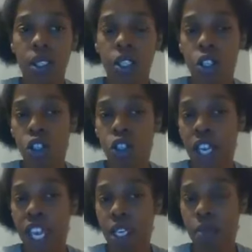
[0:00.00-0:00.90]
So you know
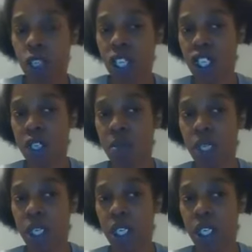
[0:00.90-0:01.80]
they had to bring on the
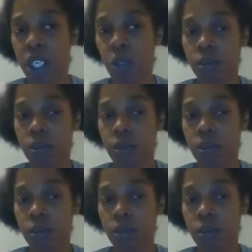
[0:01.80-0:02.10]
building.